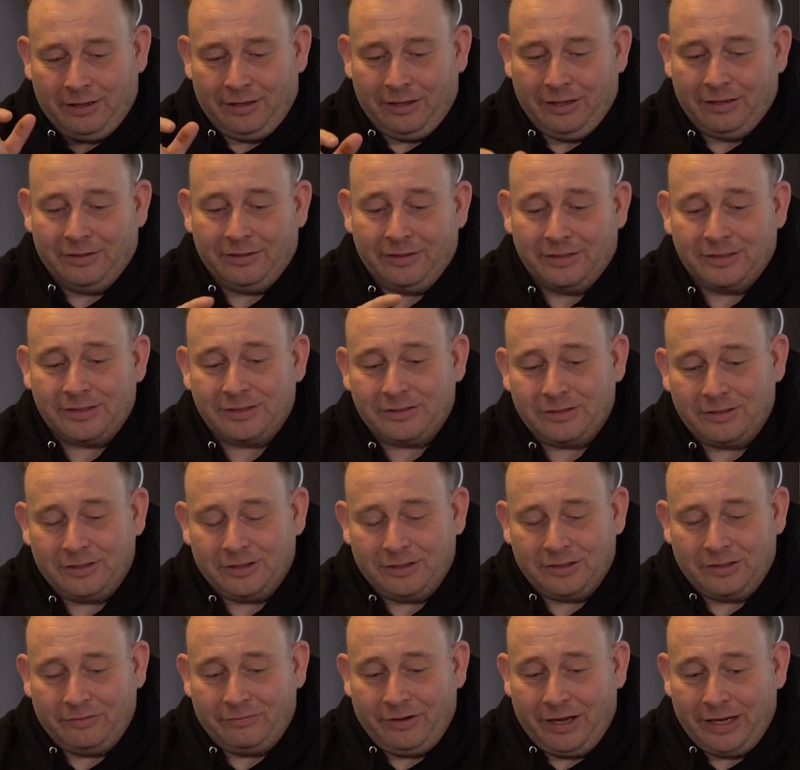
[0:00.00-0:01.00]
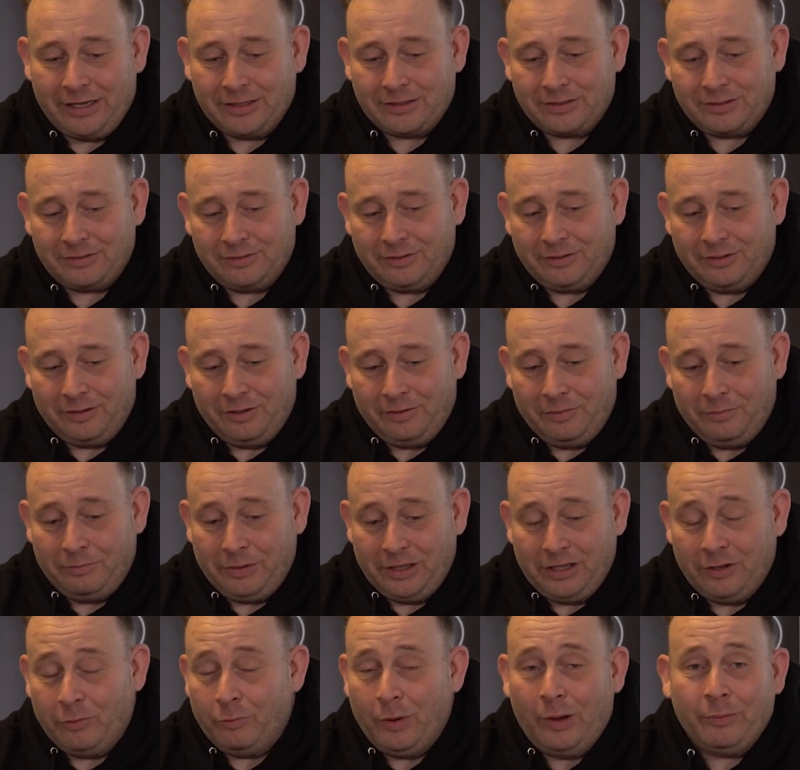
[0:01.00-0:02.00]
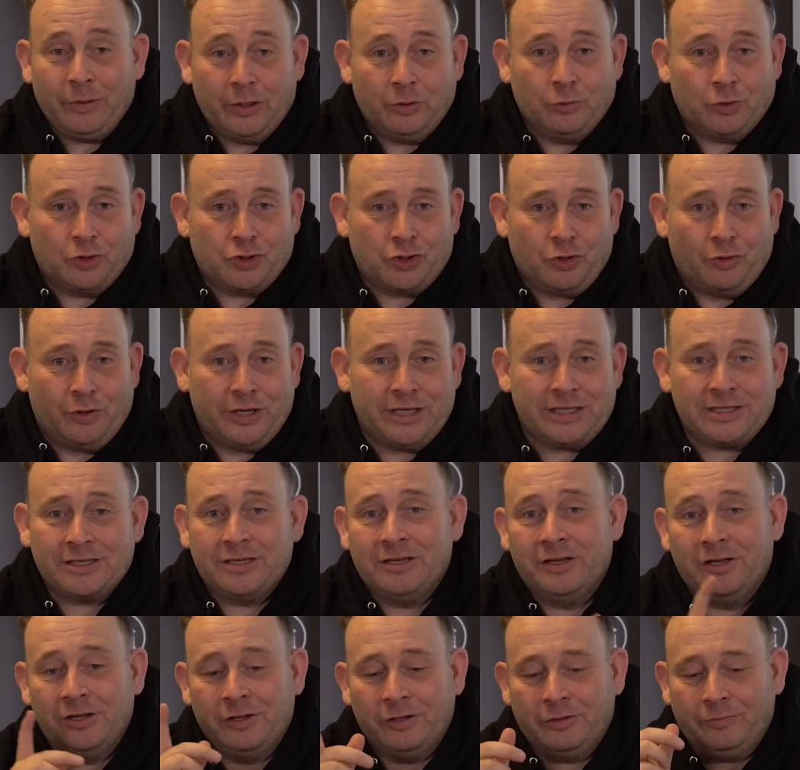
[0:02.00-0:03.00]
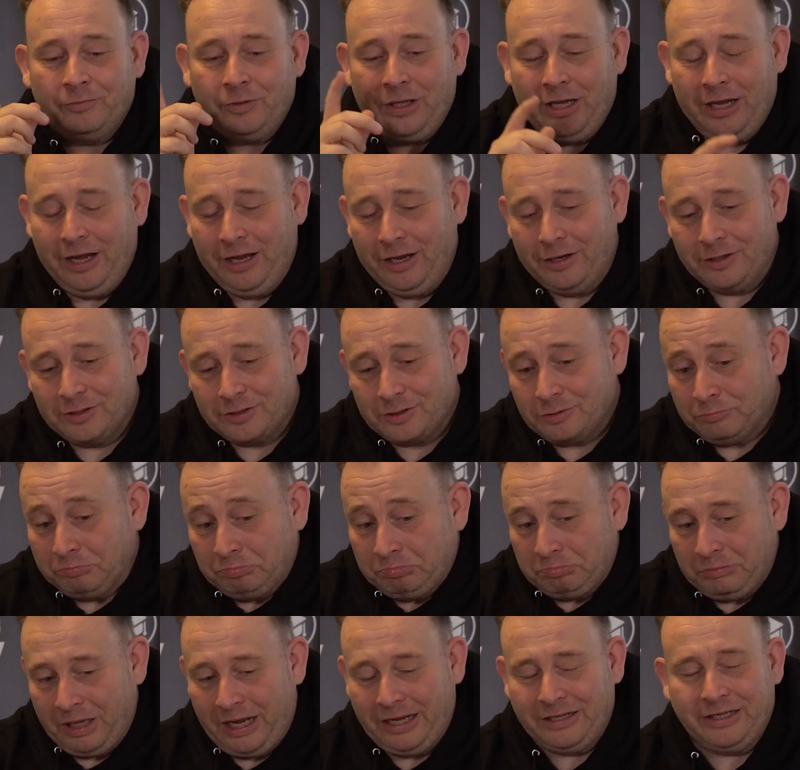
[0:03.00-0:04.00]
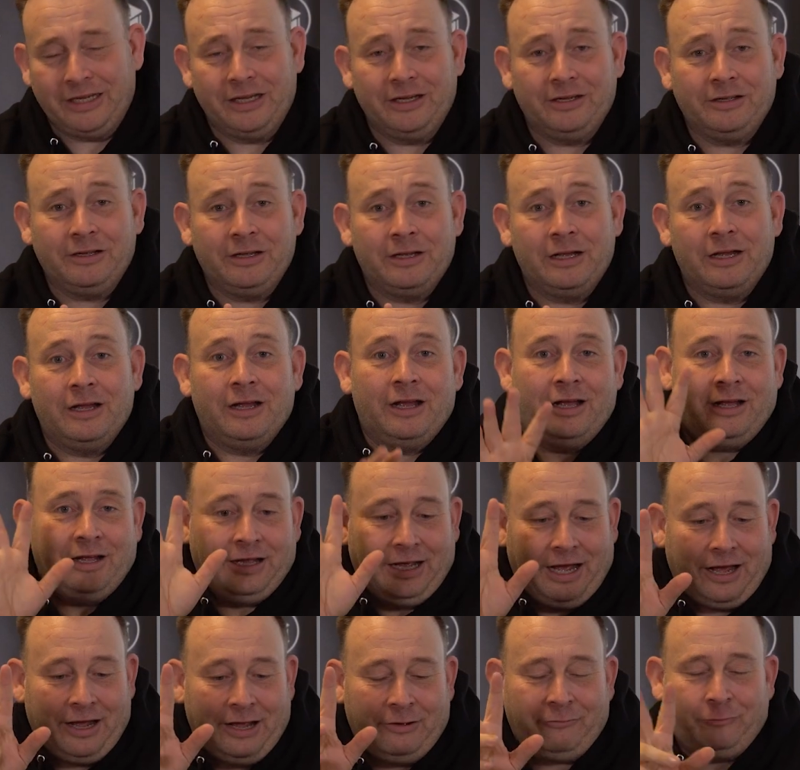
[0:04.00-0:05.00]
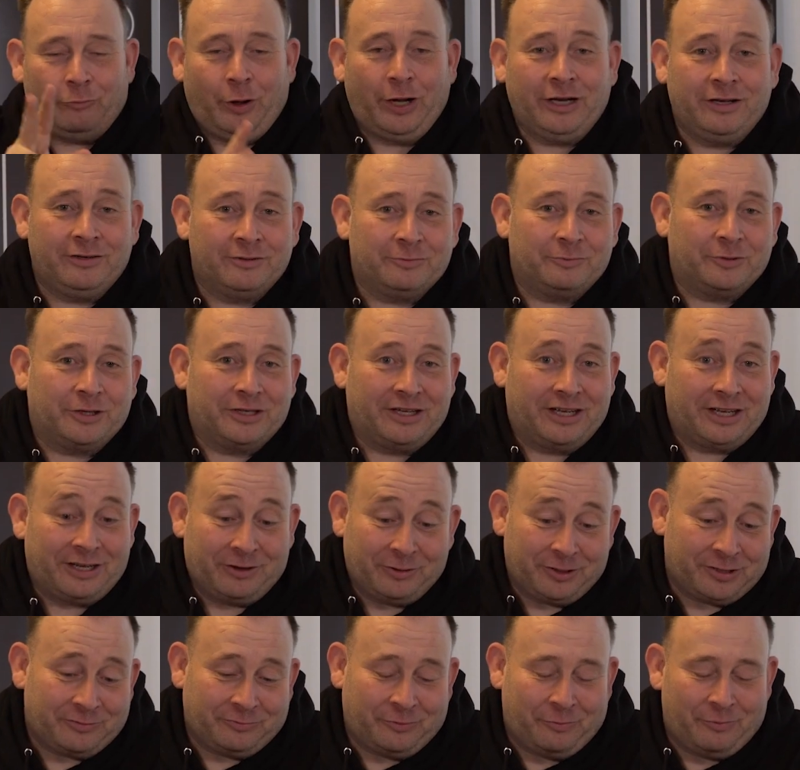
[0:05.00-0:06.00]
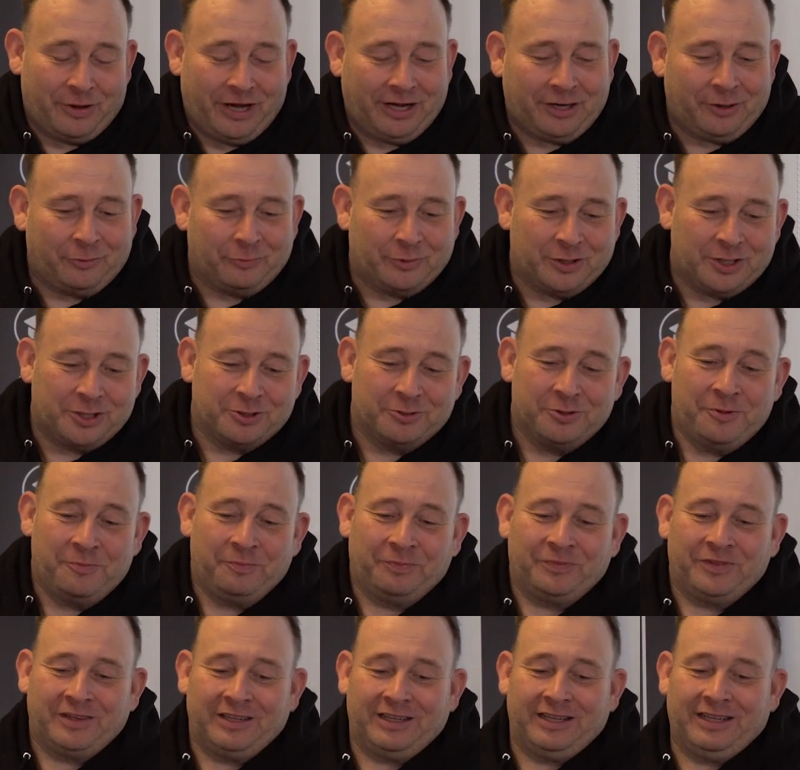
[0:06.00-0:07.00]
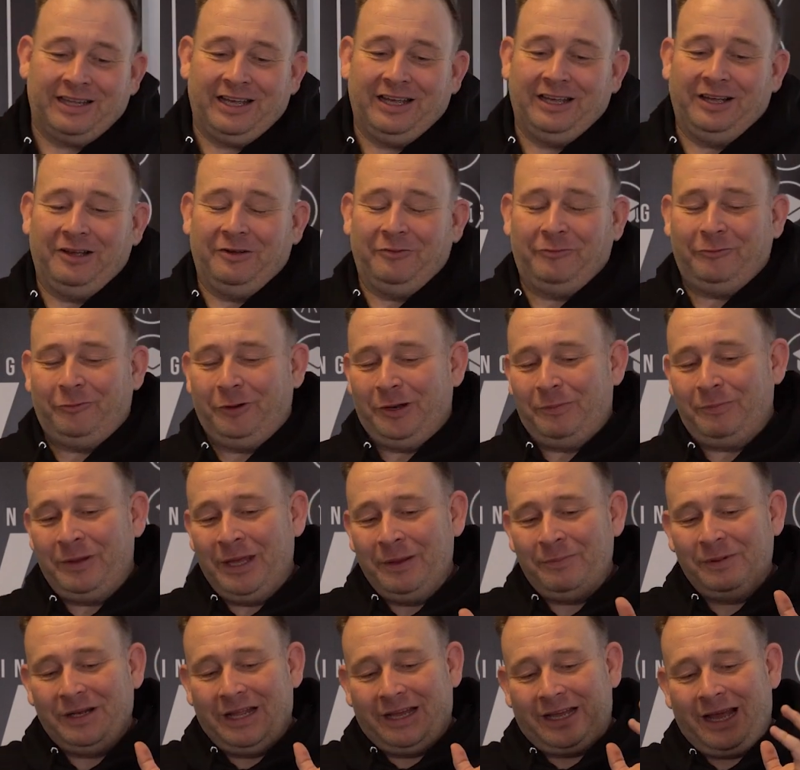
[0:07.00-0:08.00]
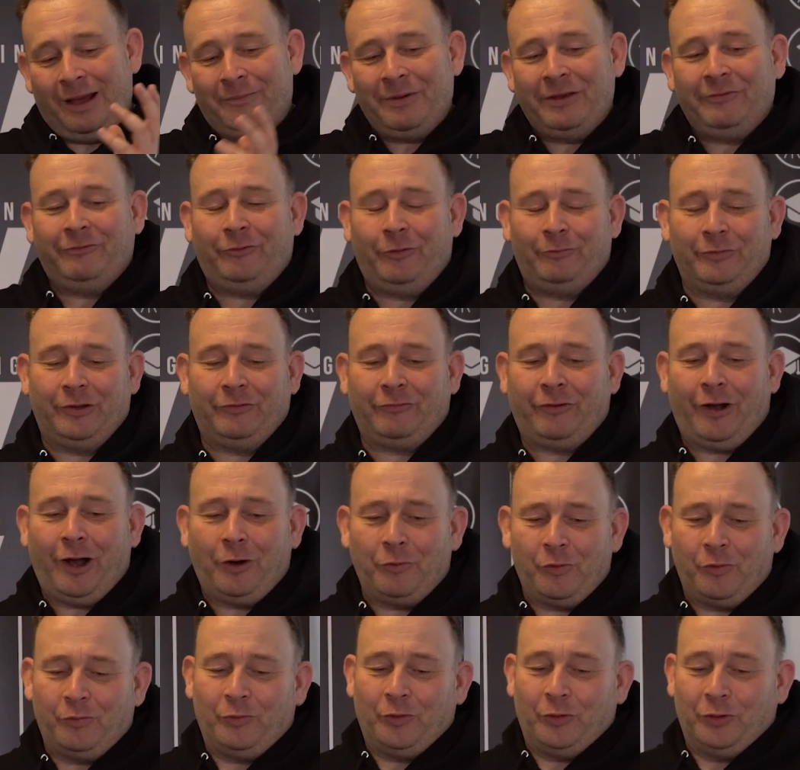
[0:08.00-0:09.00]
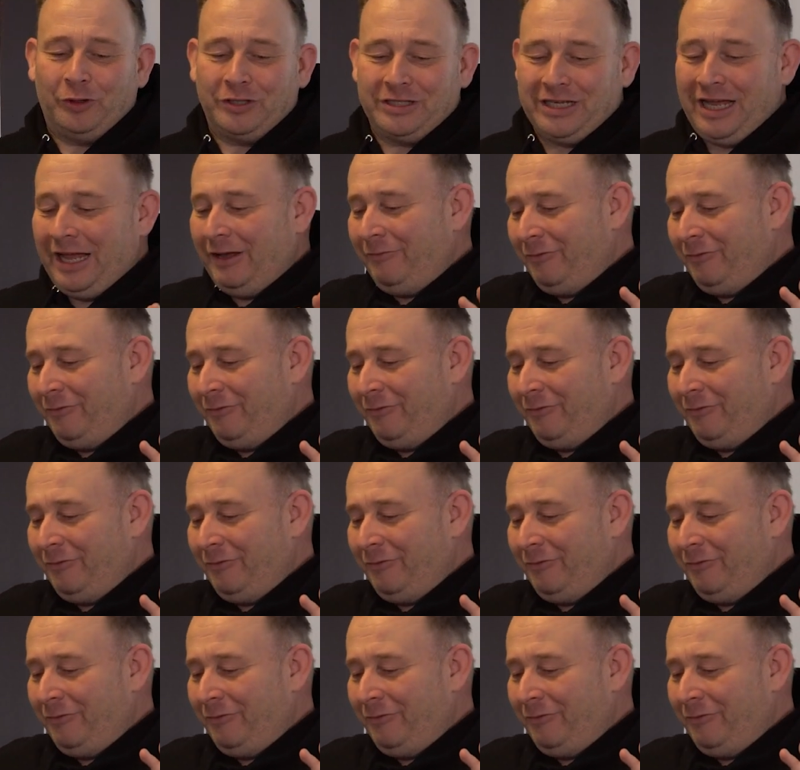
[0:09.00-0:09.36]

Can this uh, device uh, be a very good choice? And I think I have one, I uh, got this from another video. Uh, for the people that are coming from the Faro world, they're